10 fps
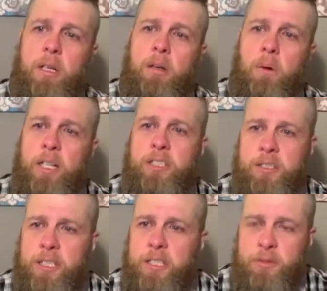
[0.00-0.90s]
washes
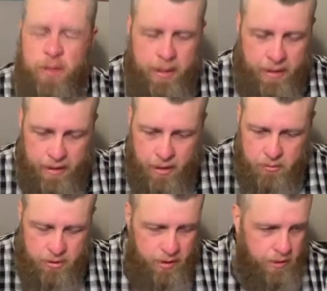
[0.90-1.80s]
his feet. He goes
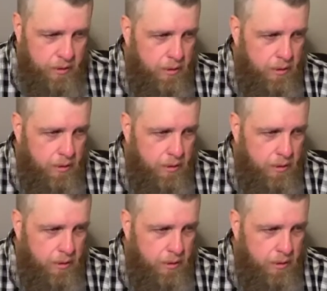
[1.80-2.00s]
to